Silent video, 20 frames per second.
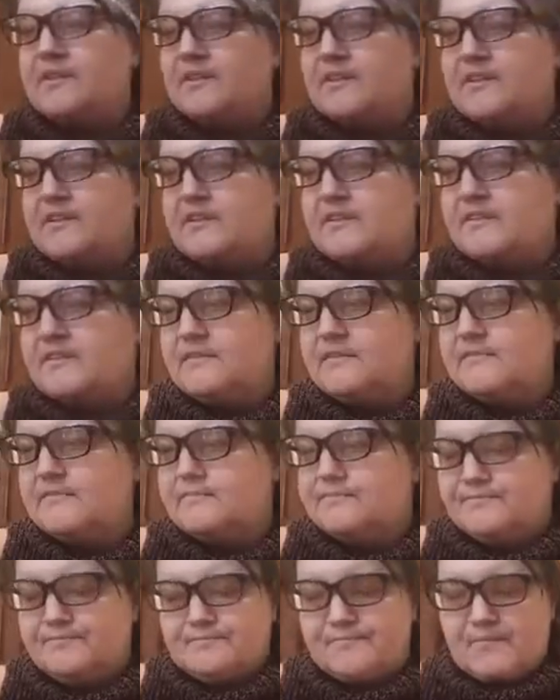it.
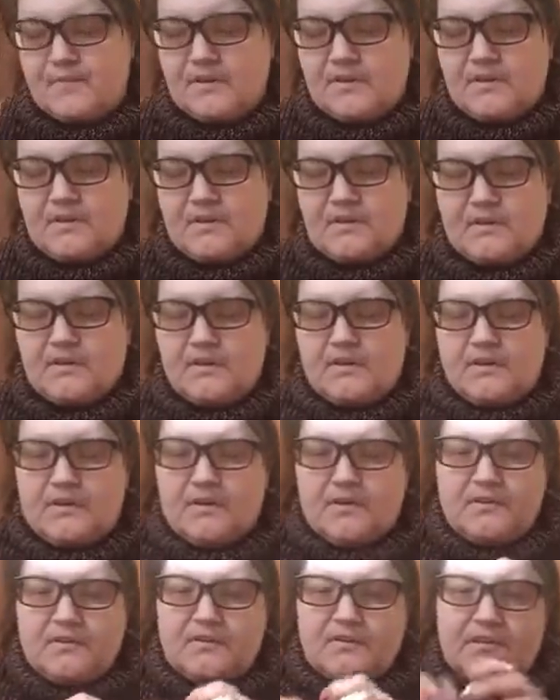
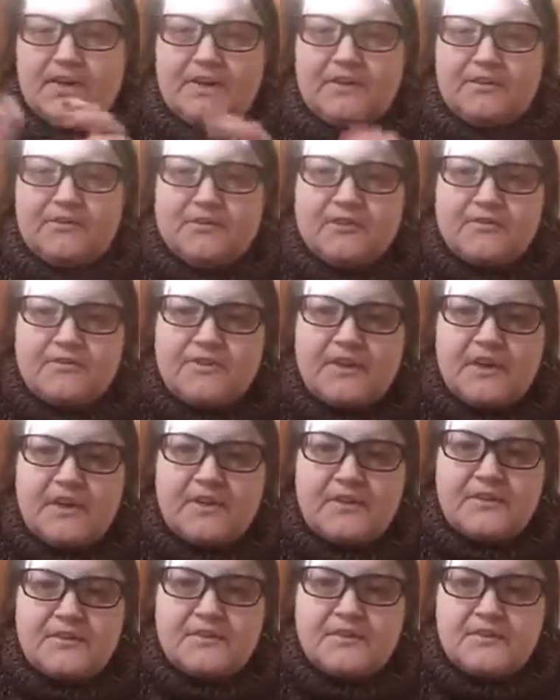So now that you've
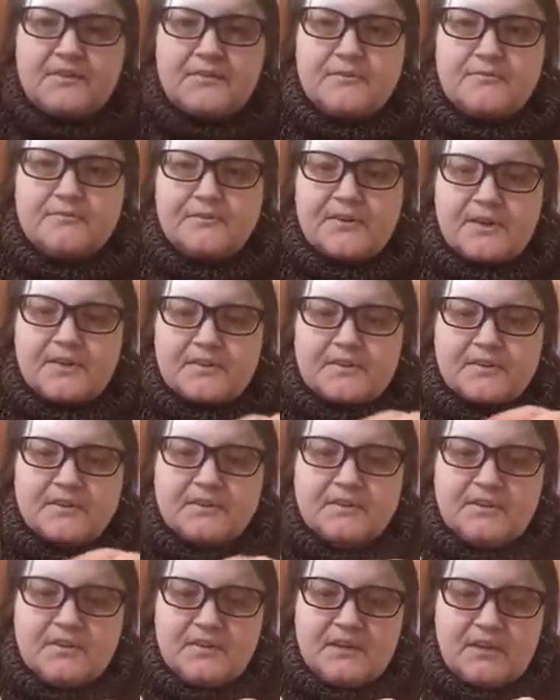got your little
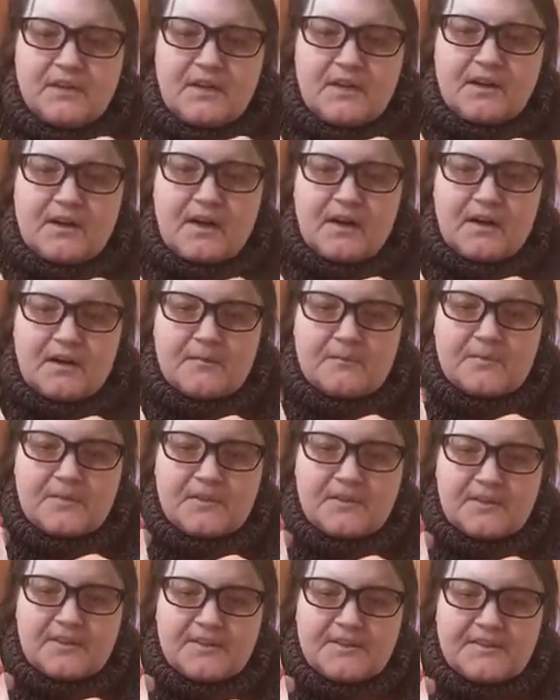funnel,
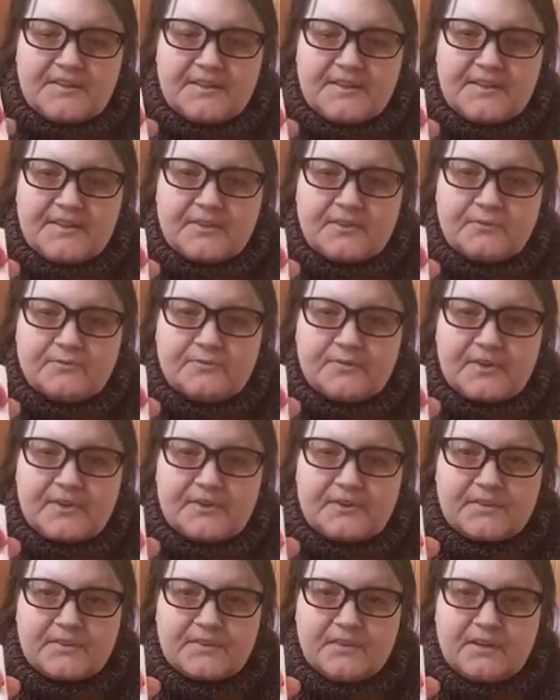you're going to take your
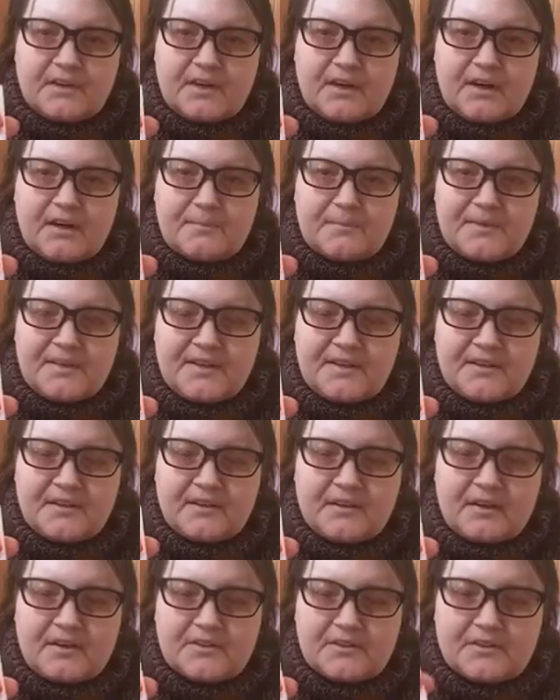funnel up
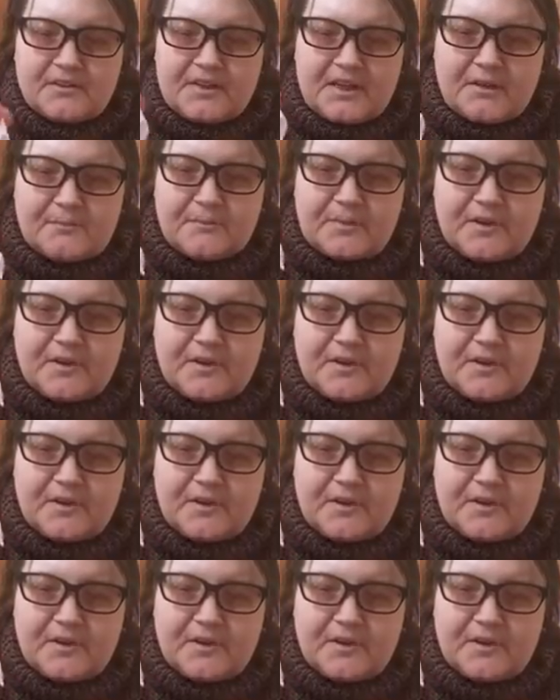here on your nail